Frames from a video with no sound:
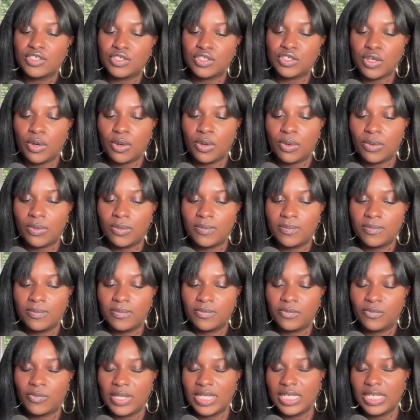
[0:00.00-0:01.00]
So
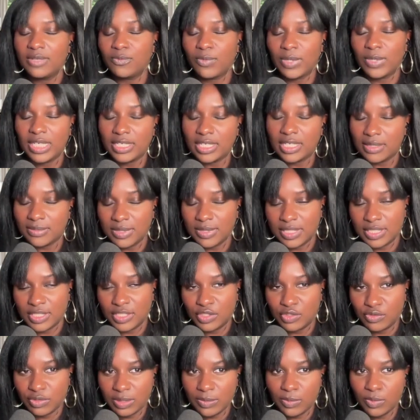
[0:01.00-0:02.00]
when it comes
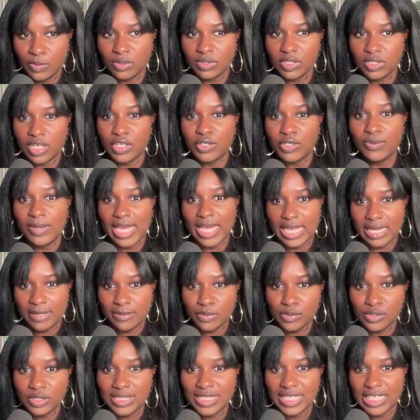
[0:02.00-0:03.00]
to the dream world, are you
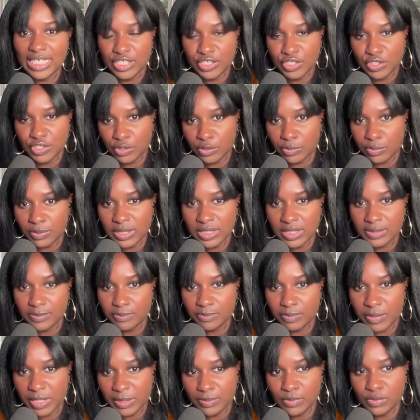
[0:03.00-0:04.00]
able to
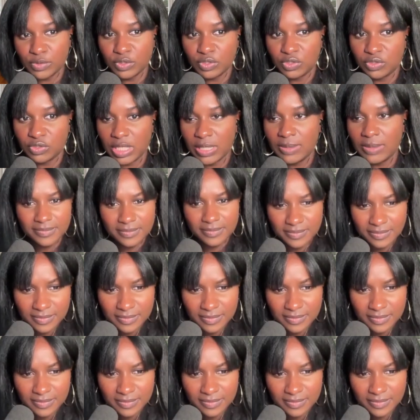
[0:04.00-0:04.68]
interpret people's dreams?